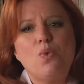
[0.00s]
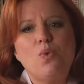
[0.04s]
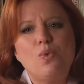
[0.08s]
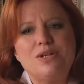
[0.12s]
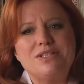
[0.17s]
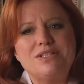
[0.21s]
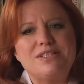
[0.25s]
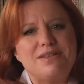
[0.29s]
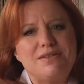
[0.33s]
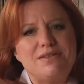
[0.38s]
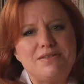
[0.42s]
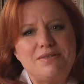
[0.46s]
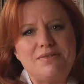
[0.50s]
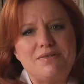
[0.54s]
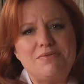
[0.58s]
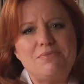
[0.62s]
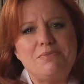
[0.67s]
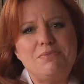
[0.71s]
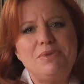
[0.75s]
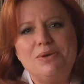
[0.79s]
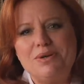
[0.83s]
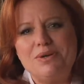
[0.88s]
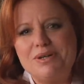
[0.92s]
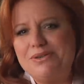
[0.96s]
was that
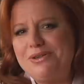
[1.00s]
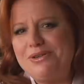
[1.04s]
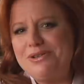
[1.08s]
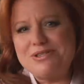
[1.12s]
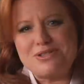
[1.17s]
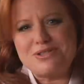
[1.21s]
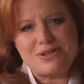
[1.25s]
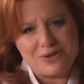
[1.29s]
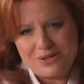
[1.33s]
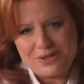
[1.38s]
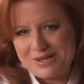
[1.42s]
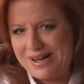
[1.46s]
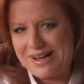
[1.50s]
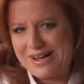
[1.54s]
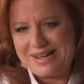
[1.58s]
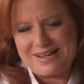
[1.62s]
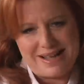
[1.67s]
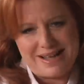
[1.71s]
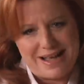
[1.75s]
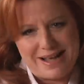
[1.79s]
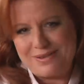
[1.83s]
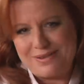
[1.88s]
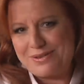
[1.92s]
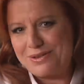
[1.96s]
miracles are not
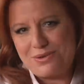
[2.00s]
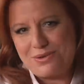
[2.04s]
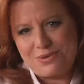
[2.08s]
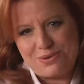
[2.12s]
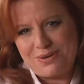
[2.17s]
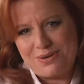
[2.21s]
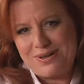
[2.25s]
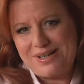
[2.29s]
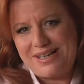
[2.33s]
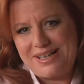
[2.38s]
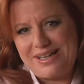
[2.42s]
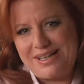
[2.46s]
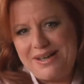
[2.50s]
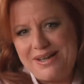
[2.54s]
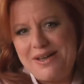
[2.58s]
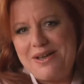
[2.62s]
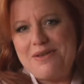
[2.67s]
allegory.